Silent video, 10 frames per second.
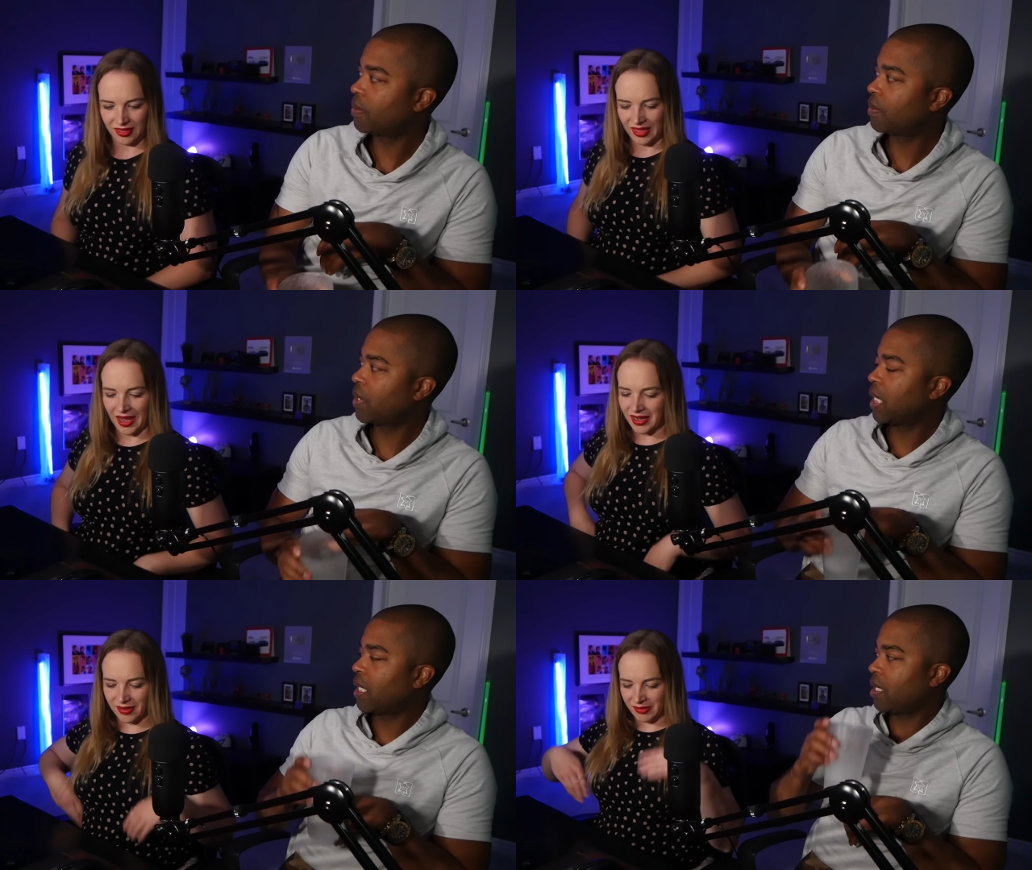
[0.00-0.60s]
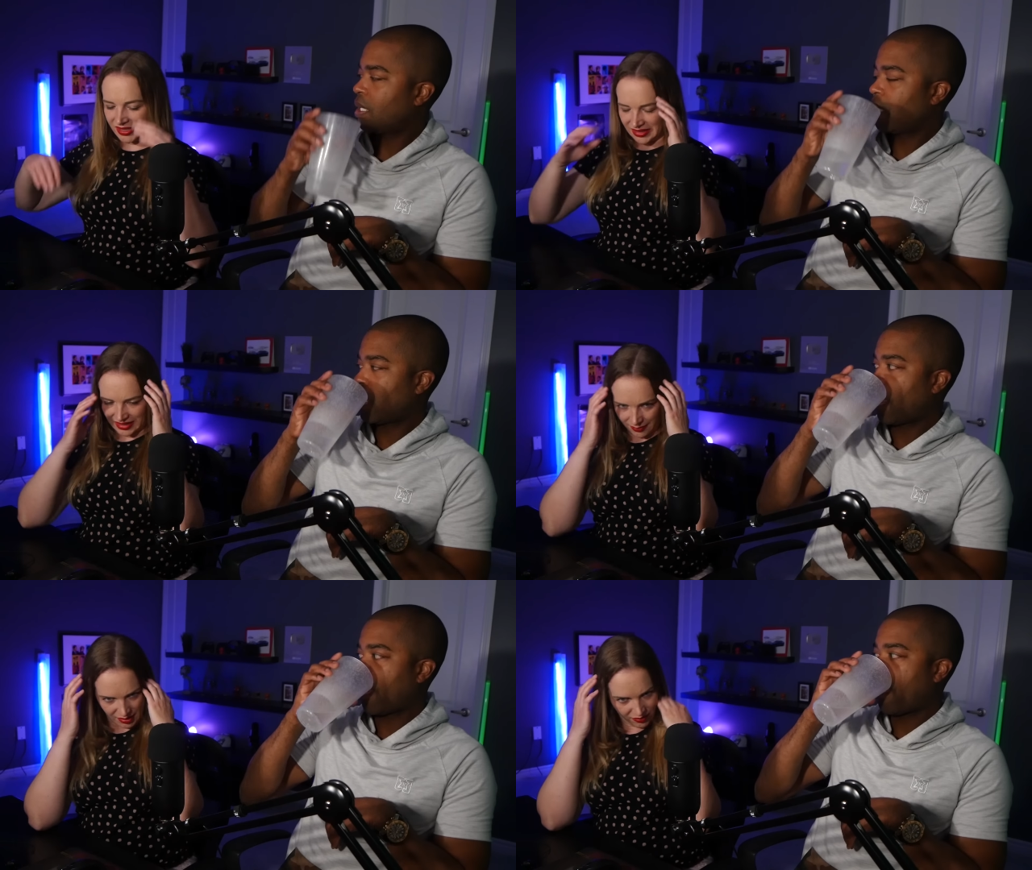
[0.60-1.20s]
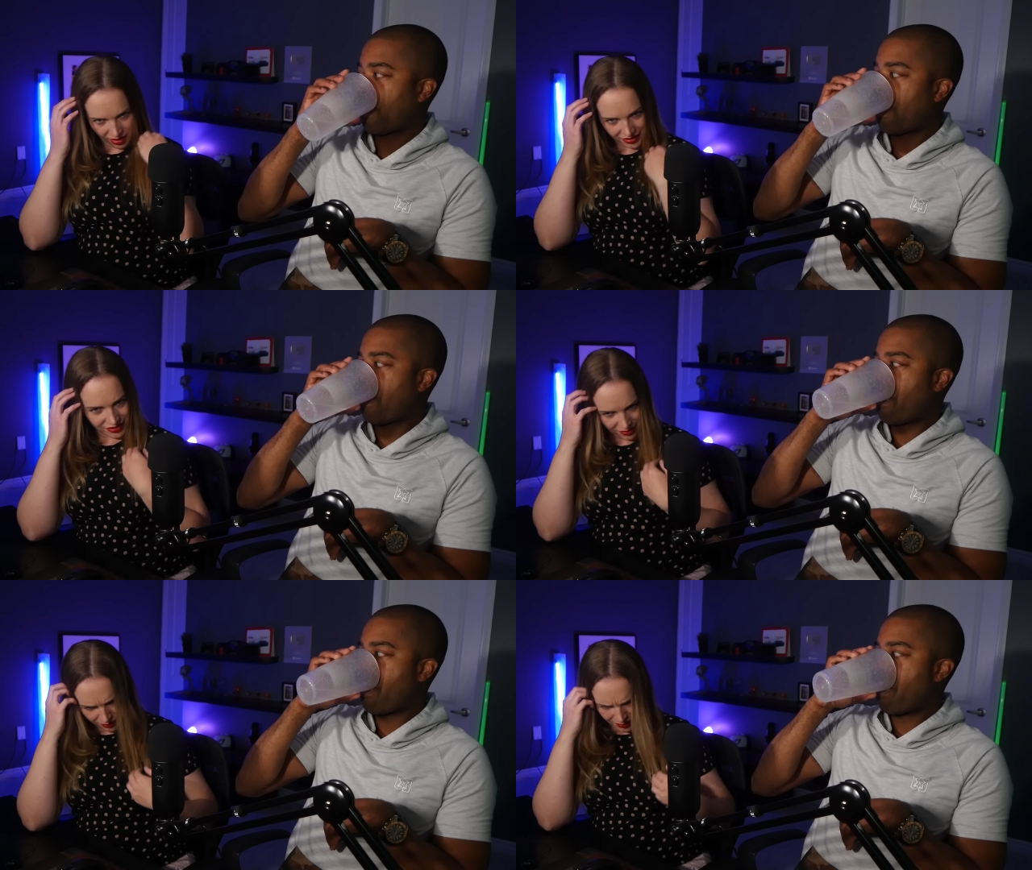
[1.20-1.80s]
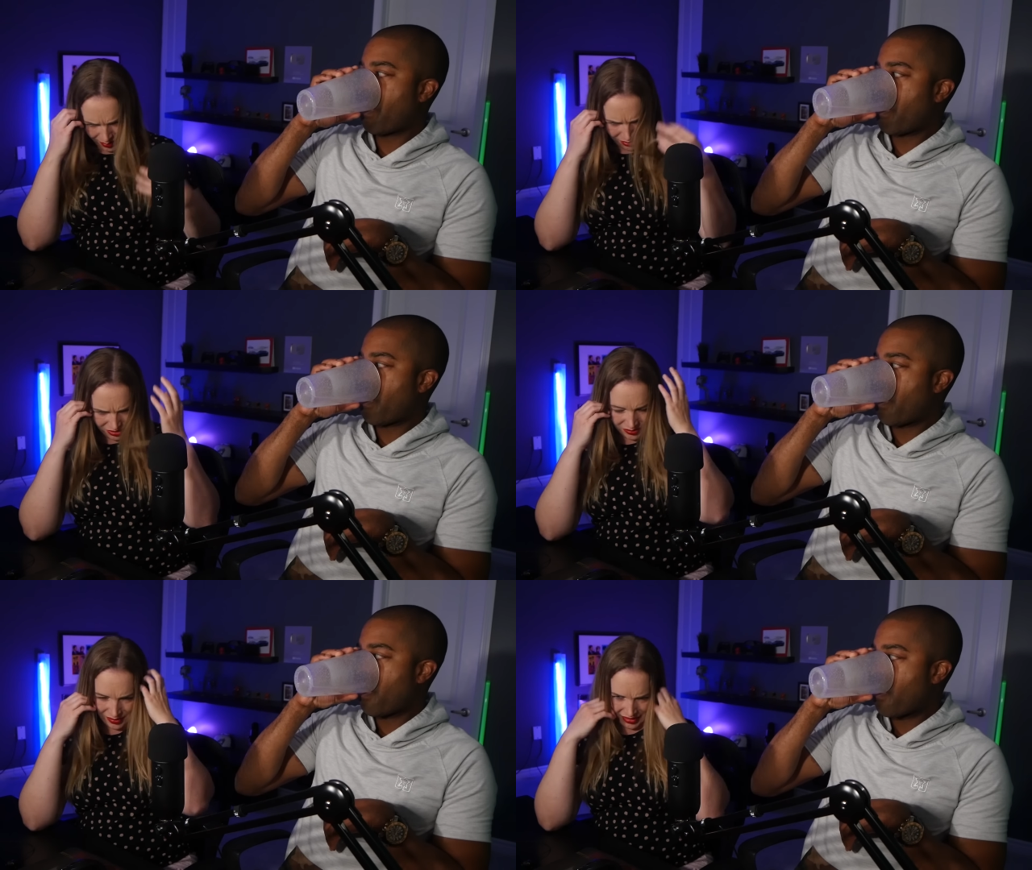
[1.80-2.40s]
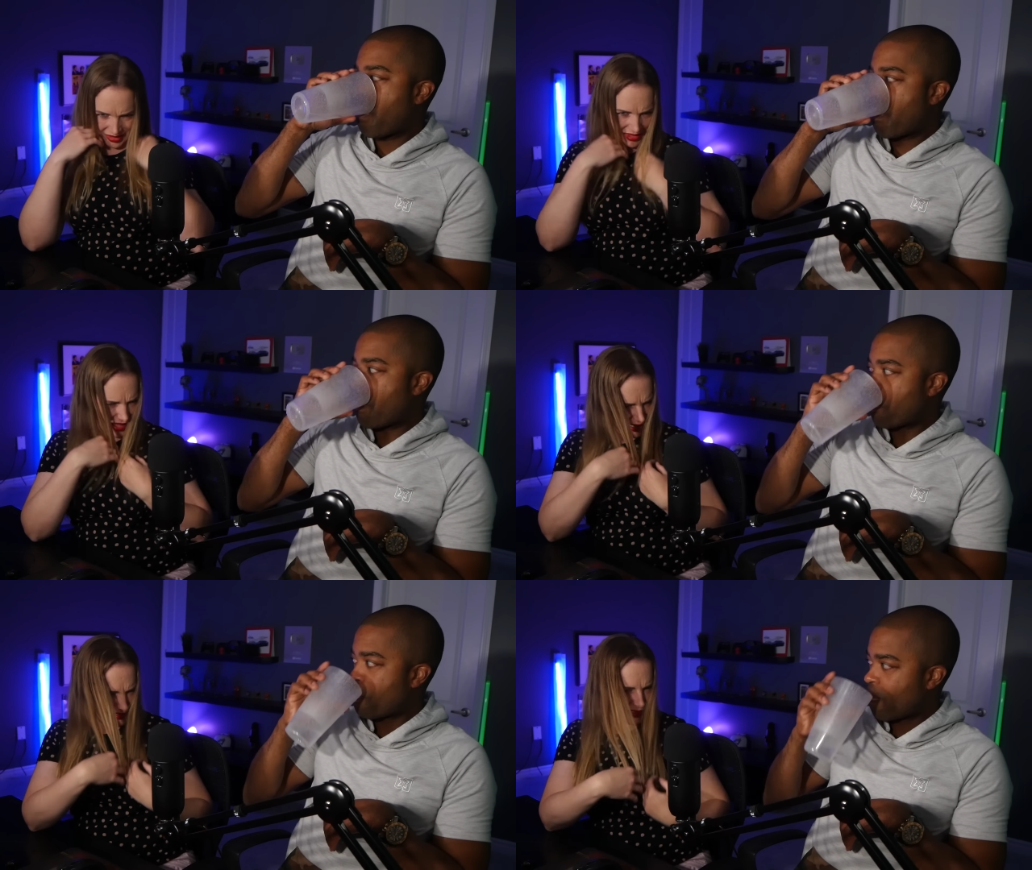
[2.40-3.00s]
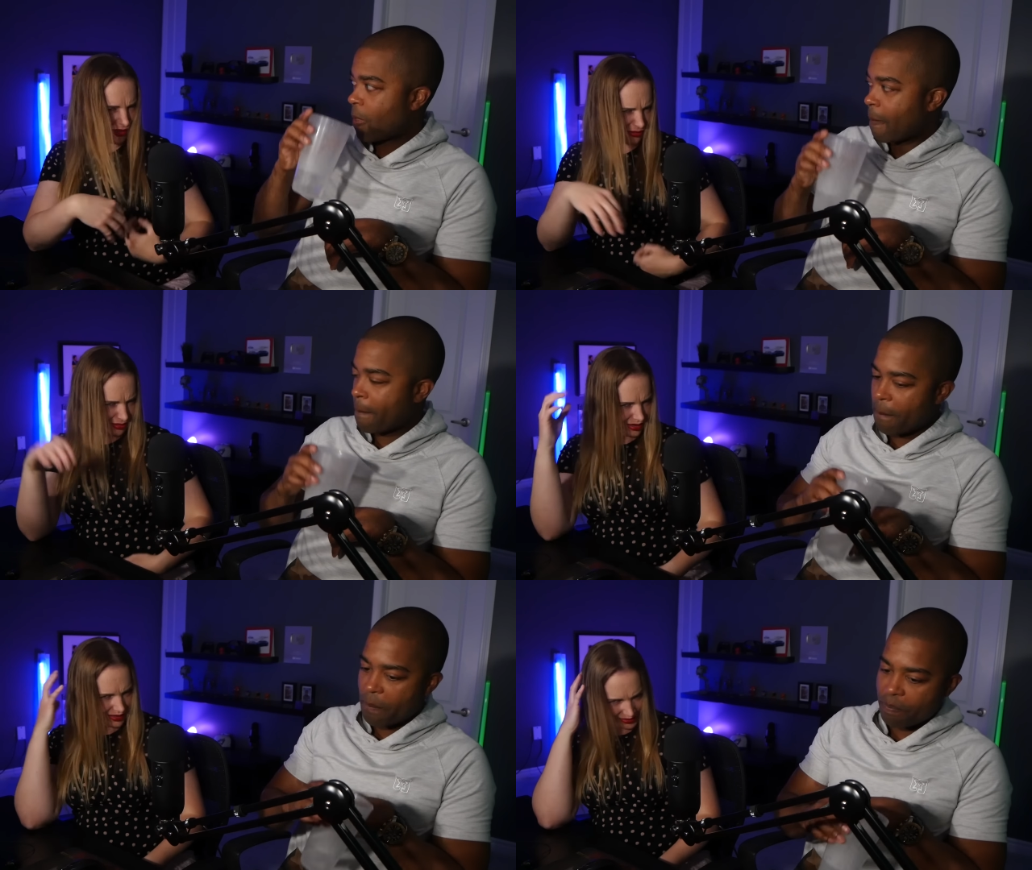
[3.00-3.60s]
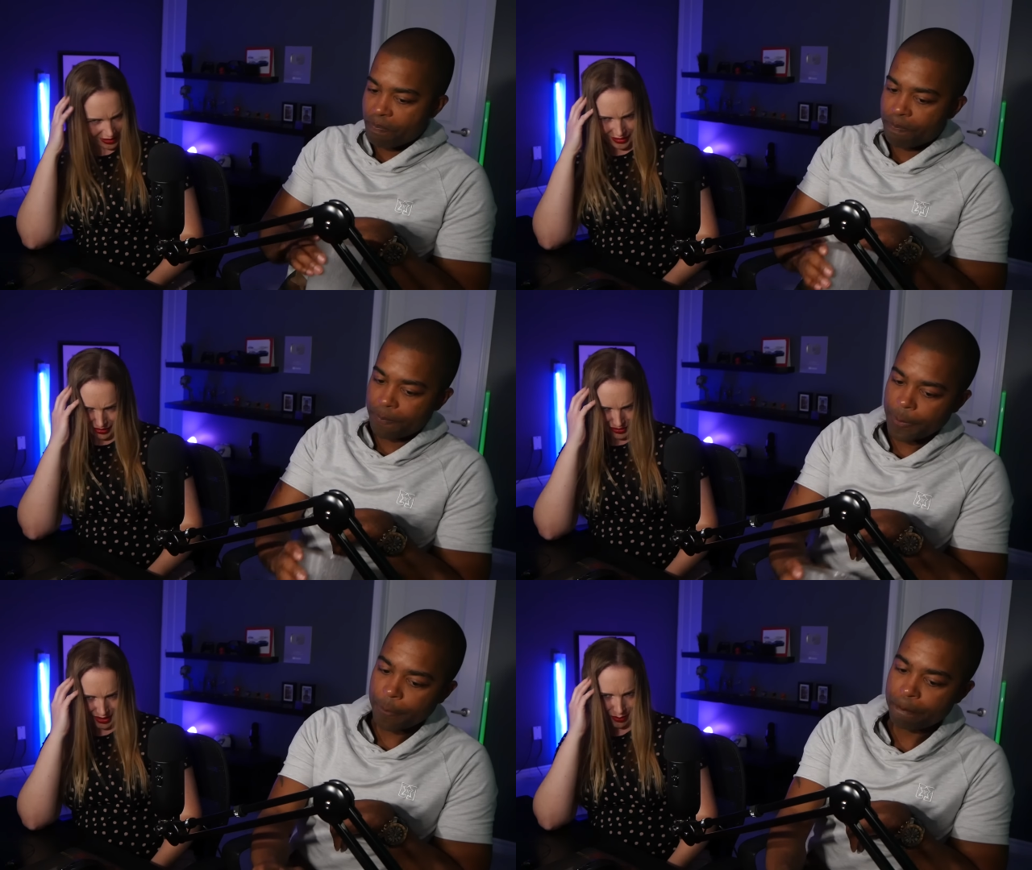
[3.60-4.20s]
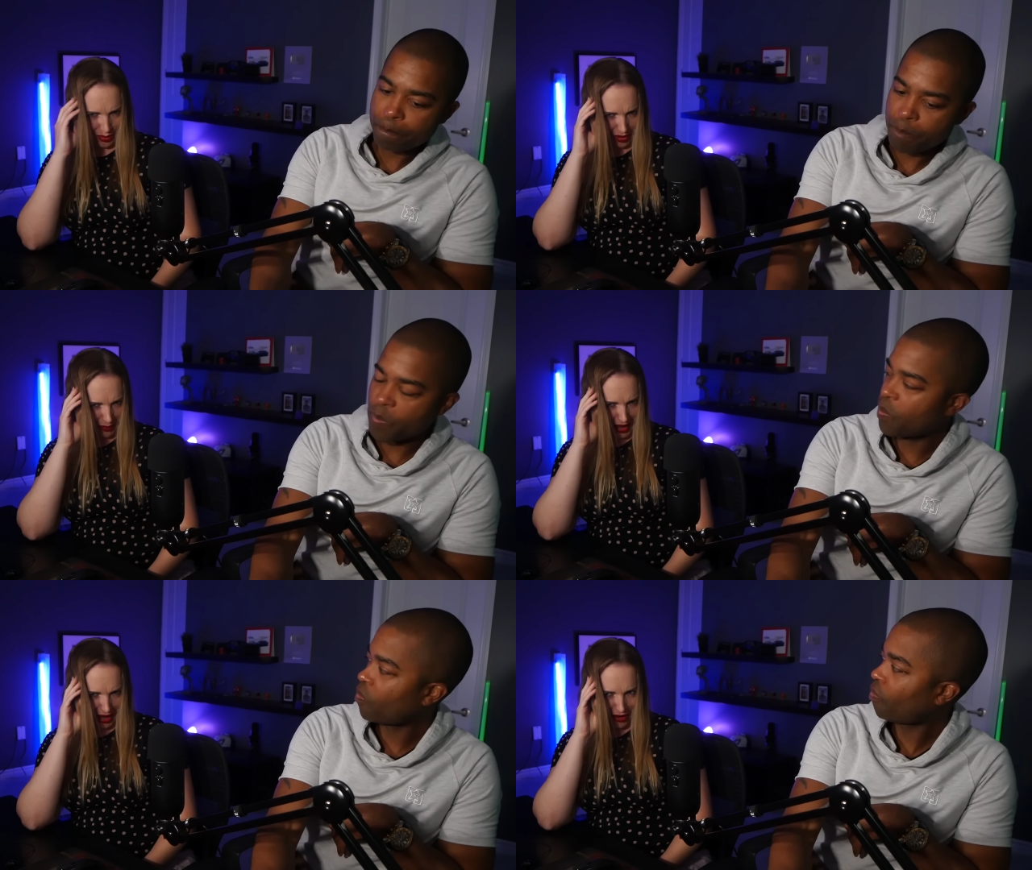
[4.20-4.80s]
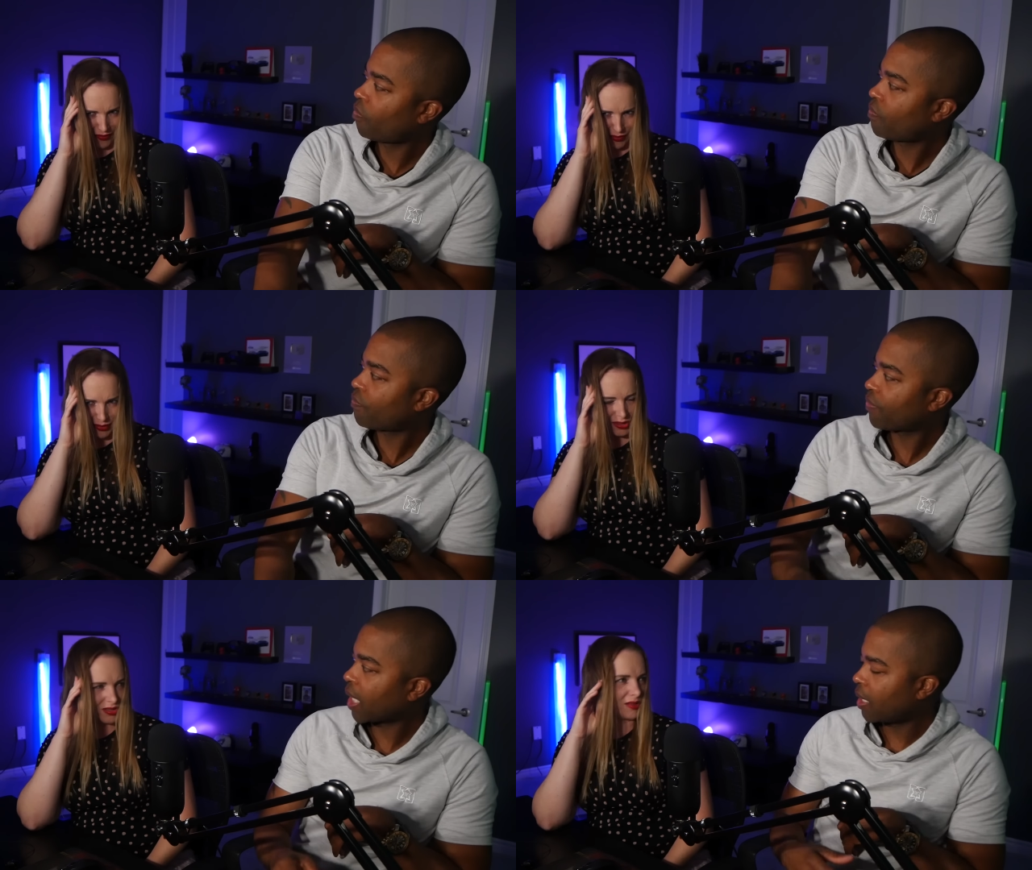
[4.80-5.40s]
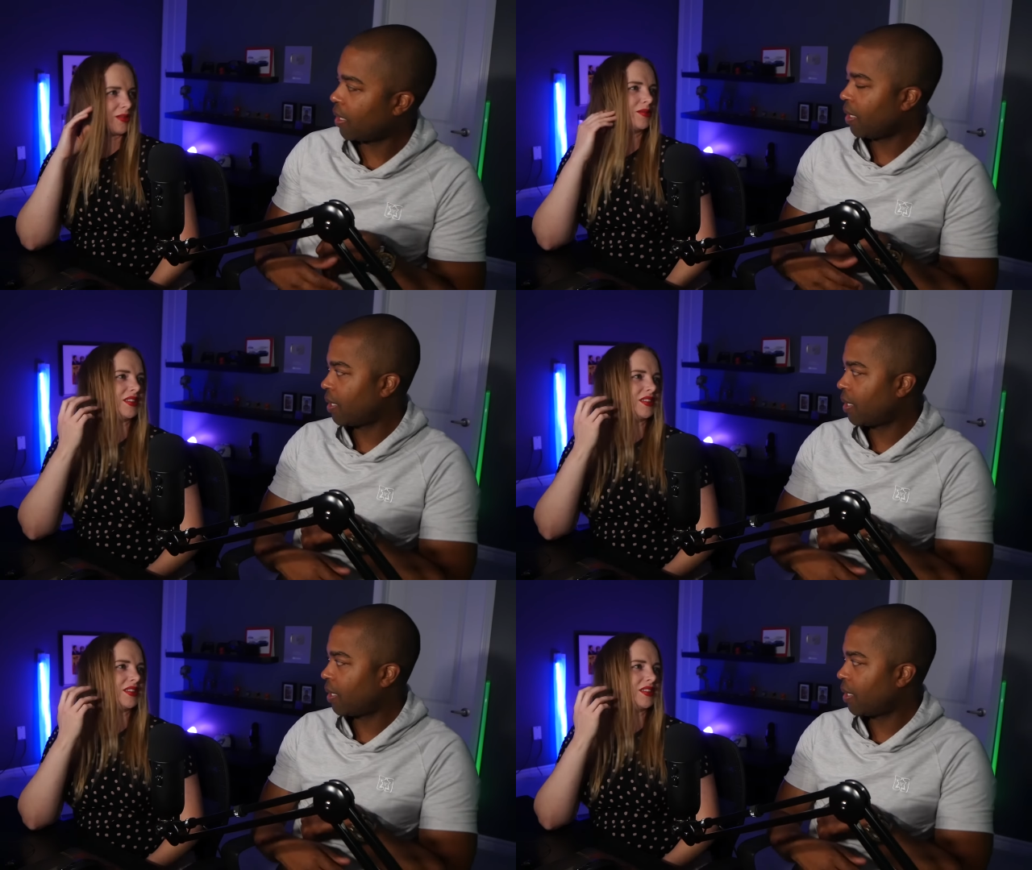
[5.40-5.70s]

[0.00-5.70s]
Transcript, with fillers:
Speaker 1: let anyone see me cry. So I remember doing like this and crying like this, like pulling my hair forward so no one